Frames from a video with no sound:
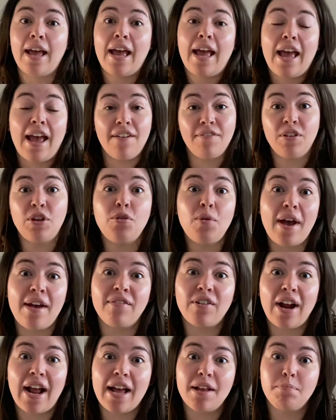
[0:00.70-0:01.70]
Have you
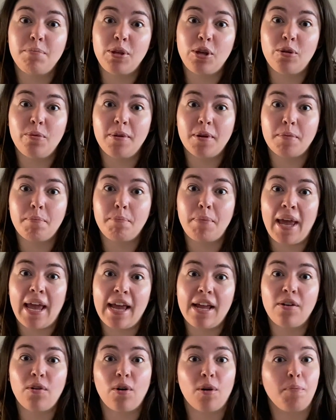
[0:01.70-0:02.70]
ever had pubic
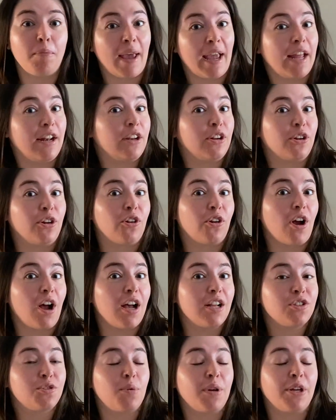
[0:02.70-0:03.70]
pain or pain in your
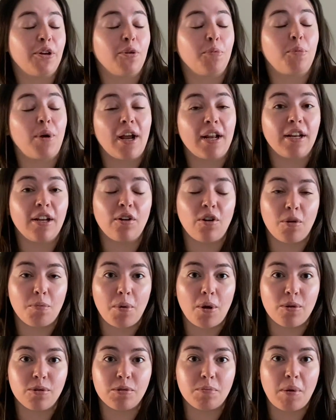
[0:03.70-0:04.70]
crotch while you're pregnant or
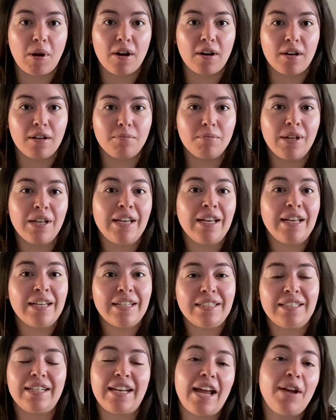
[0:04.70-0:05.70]
postpartum?
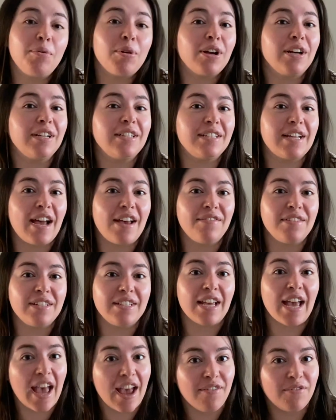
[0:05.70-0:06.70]
Today we're going to dive
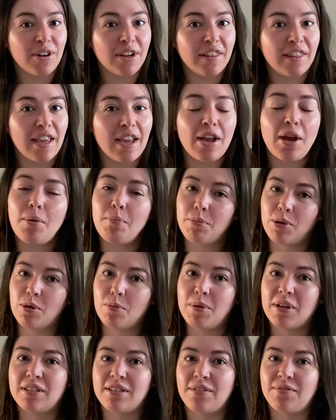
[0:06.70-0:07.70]
into everything
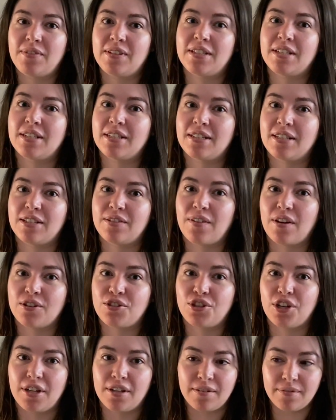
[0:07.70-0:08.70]
pubic symphysis
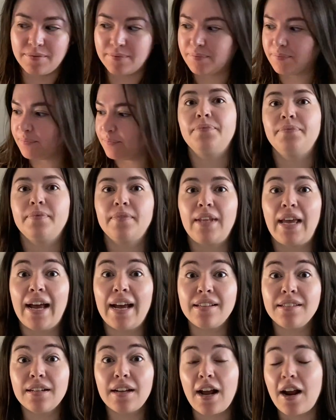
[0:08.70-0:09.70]
dysfunction.
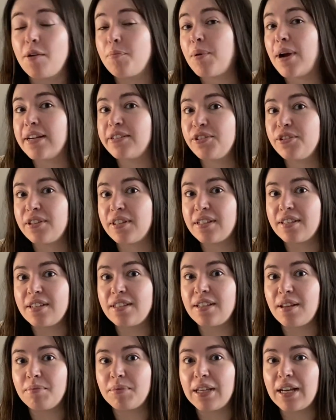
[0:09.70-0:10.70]
As a chiropractor, this is
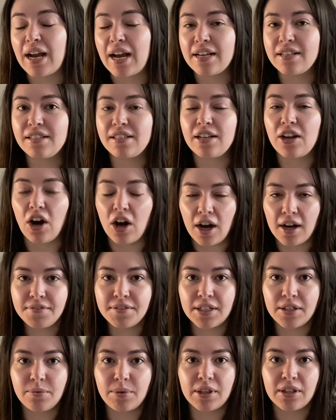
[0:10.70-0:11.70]
something I see
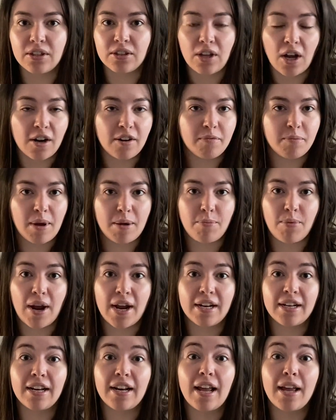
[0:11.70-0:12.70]
often with a lot of my
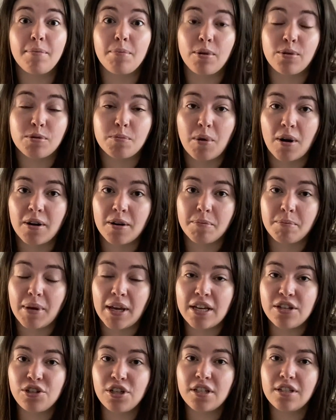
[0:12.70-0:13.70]
pregnant and postpartum
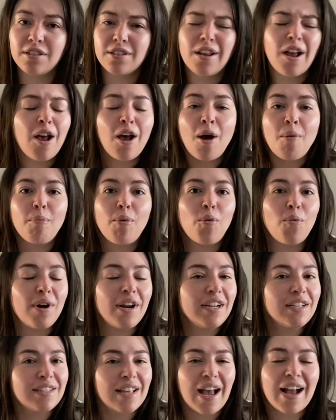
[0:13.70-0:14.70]
patients, but what
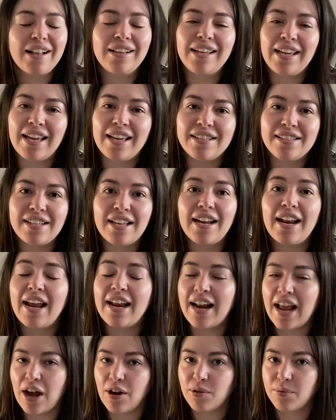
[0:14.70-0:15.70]
exactly is it and
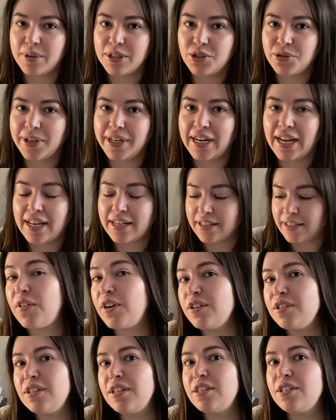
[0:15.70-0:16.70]
how do we treat it?
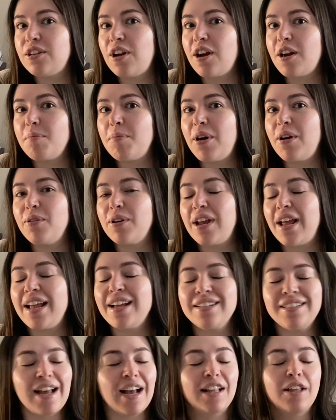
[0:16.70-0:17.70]
First, let's talk about
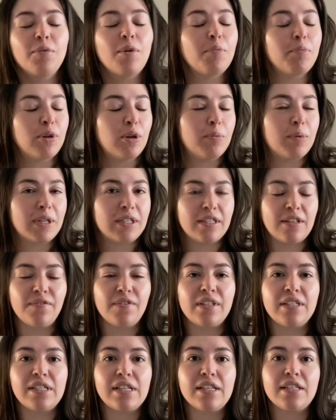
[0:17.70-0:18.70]
exactly what pubic
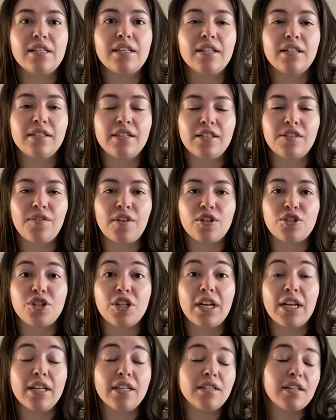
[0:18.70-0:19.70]
symphysis
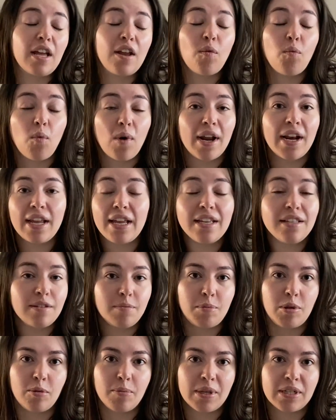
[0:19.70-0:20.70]
dysfunction is and what is a
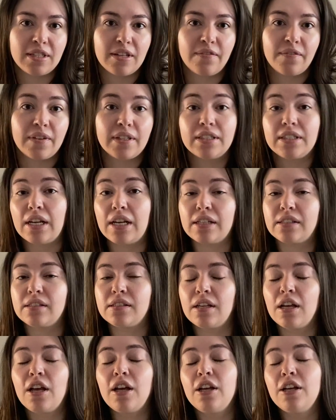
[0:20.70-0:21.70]
pubic symphysis.
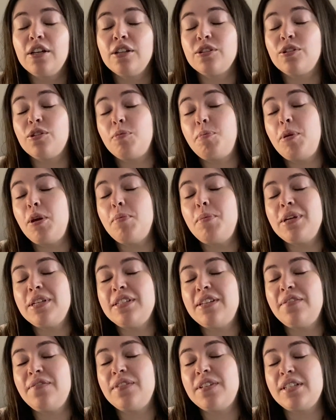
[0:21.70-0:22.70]
So the pubic
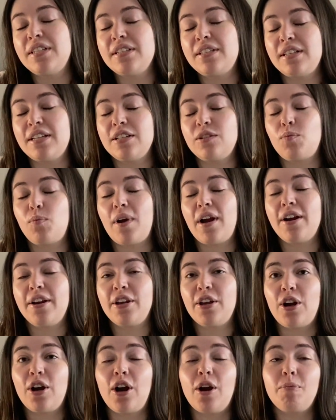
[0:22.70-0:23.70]
symphysis is where
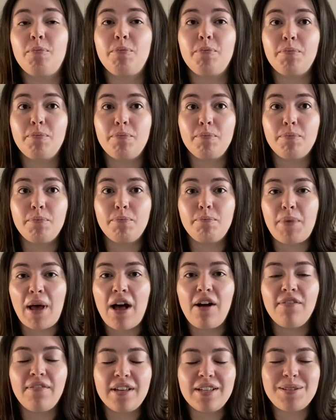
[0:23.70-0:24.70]
your
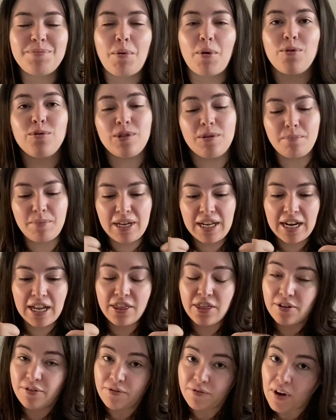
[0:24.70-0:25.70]
pelvis bones meet in
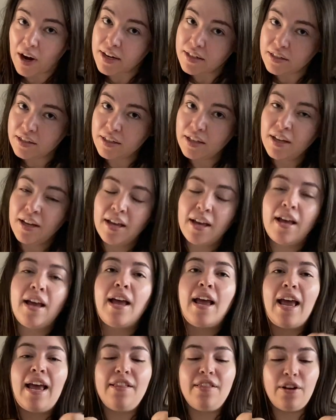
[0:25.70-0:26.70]
the front,
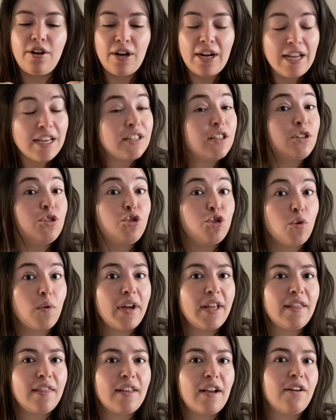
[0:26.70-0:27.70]
and there is a
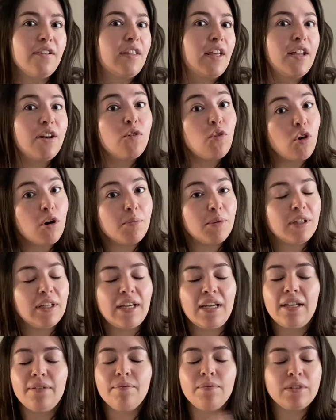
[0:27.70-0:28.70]
joint there that
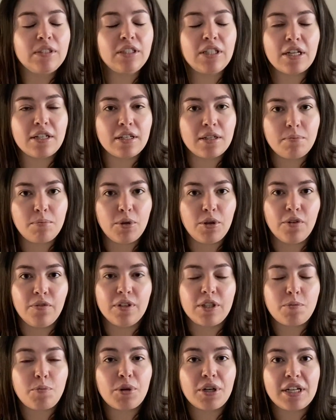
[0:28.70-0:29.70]
normally doesn't move.
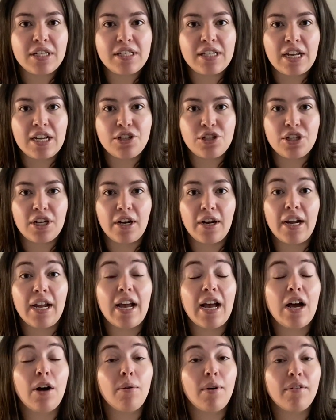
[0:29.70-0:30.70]
It's pretty stationary.
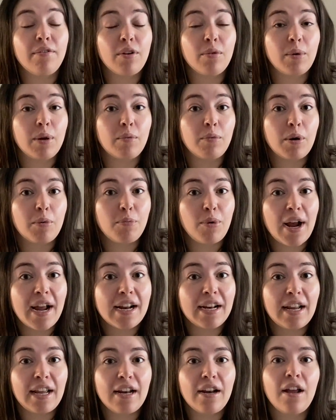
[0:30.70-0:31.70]
However, when we're
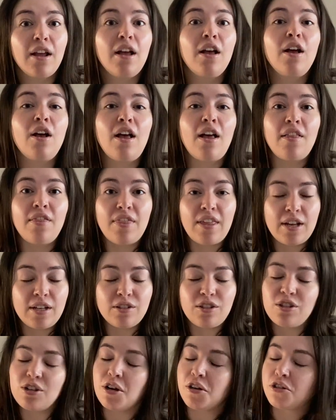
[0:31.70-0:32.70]
pregnant, things
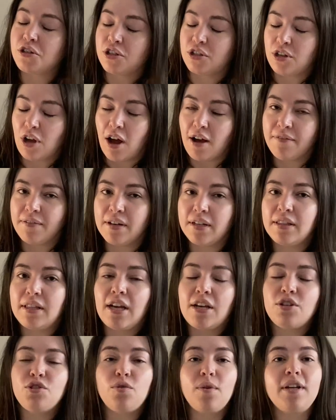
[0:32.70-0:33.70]
start to soften in
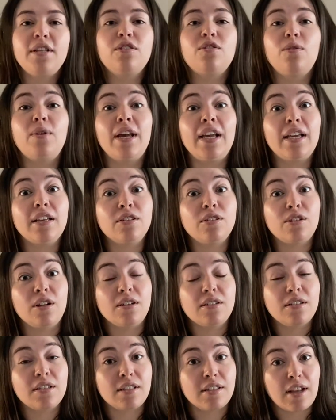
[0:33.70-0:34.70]
that joint so it can start
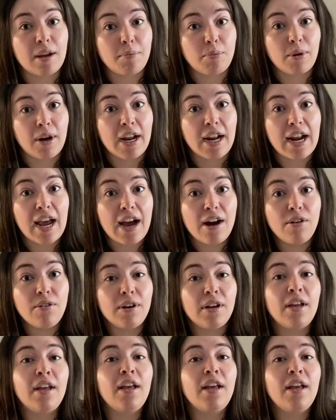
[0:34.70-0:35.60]
to separate out